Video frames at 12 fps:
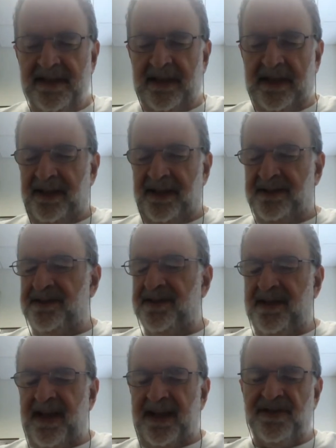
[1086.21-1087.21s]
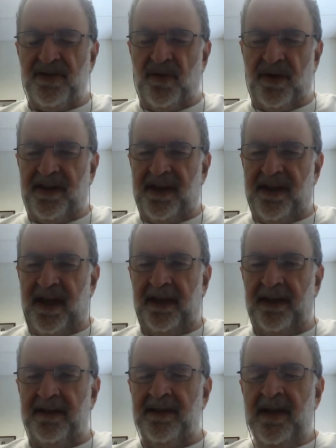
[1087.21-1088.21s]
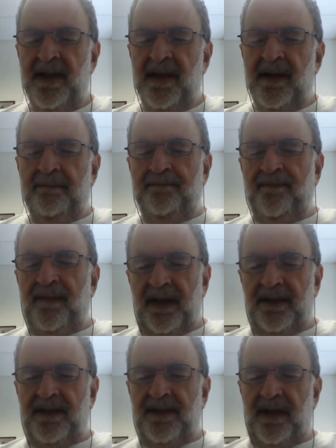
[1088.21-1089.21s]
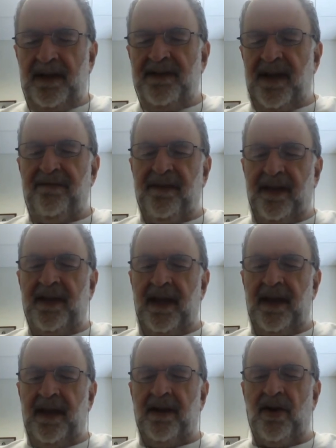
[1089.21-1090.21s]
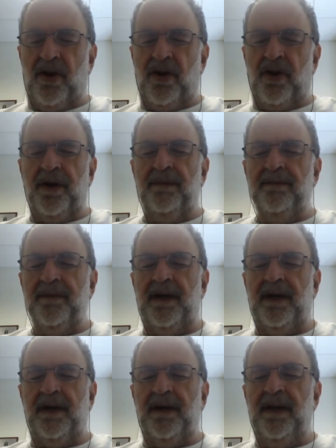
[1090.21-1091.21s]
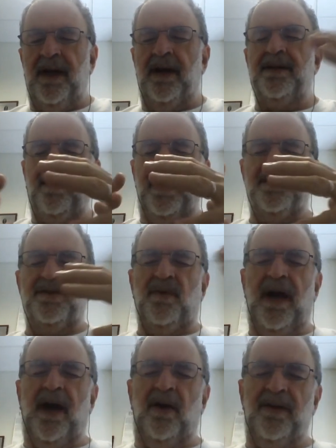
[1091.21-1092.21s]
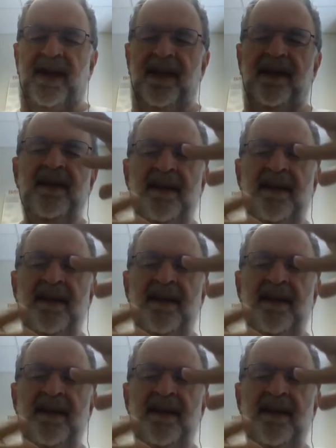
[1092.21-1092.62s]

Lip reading: lint, that sort of thing. It definitely can occur. And it depends how they